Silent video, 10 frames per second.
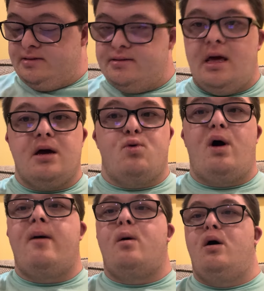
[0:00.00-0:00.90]
that
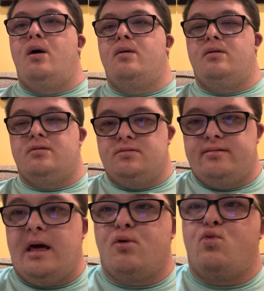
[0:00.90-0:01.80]
crowd
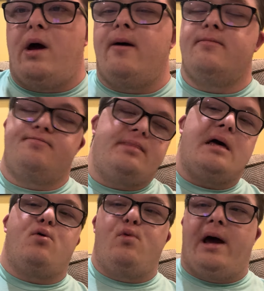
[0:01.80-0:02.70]
will
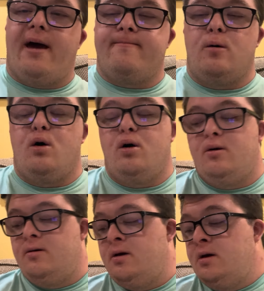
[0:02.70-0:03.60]

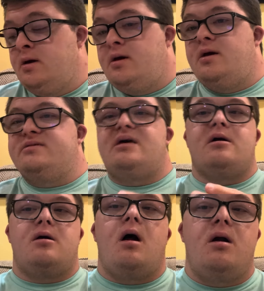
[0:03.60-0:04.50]
for his
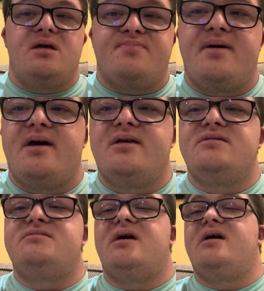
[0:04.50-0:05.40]

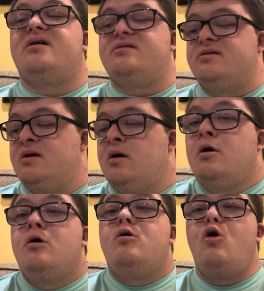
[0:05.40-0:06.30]
accomplishments, and
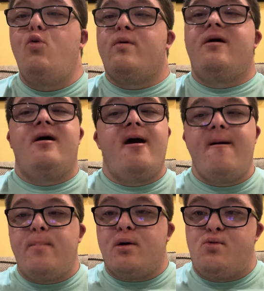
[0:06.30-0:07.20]
who
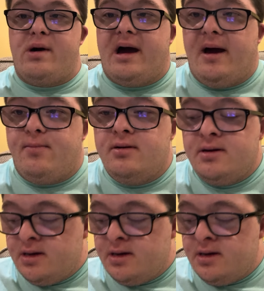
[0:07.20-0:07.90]
give a crap?